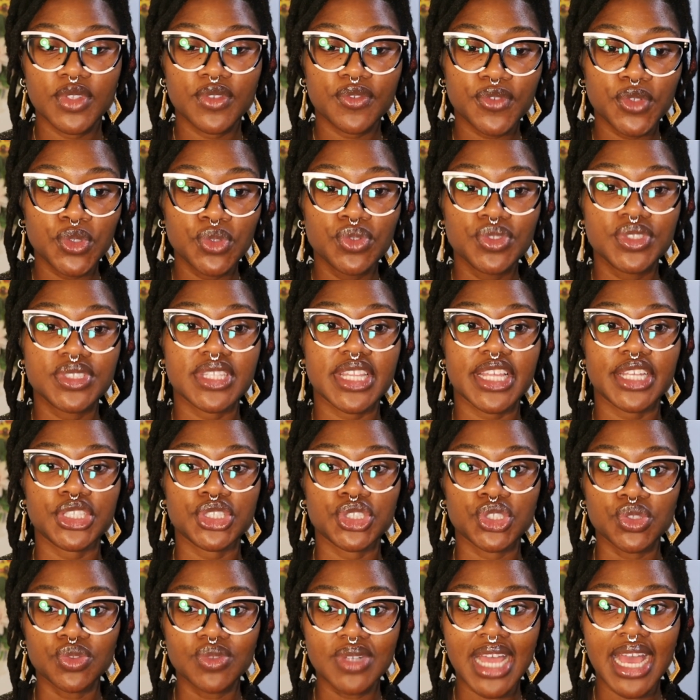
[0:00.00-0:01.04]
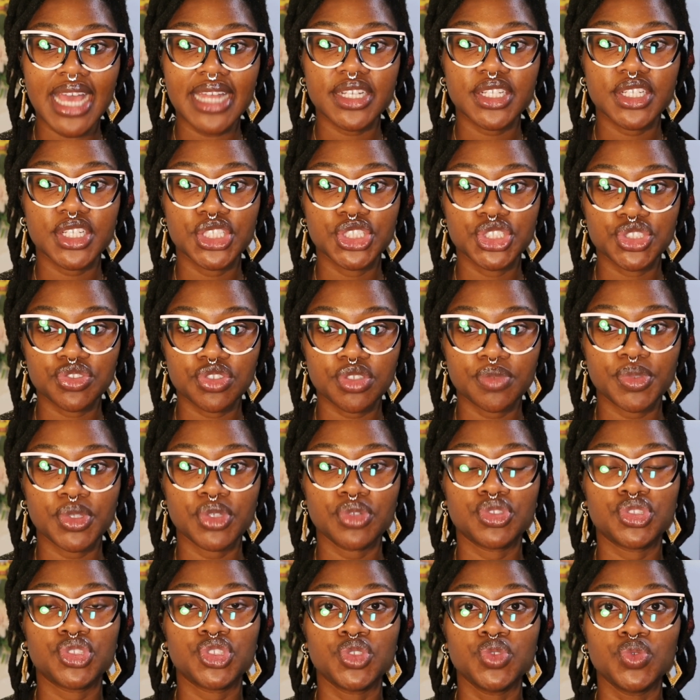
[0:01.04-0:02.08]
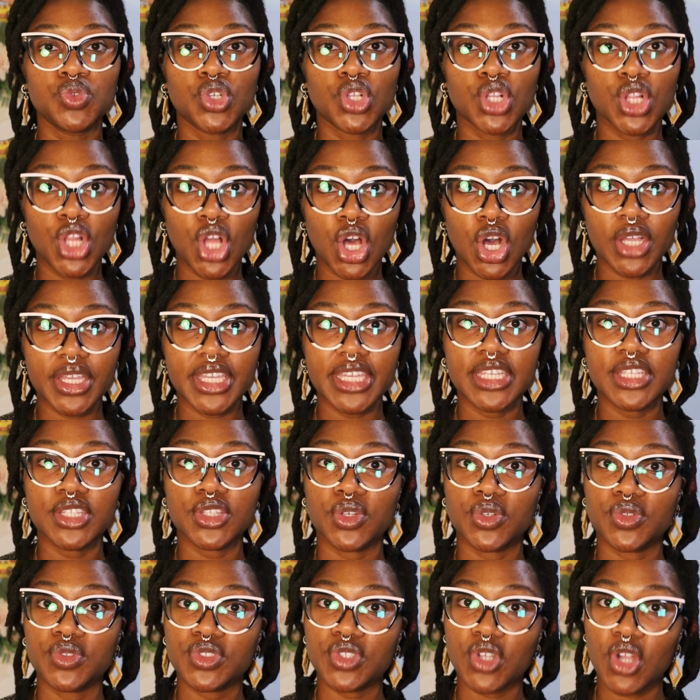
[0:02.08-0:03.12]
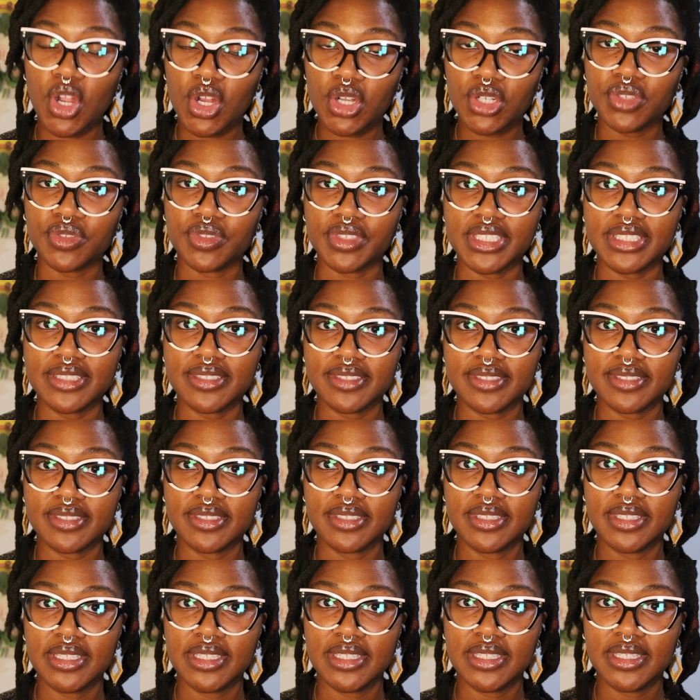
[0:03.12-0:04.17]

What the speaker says: Foods that do not contribute to clogging those arteries.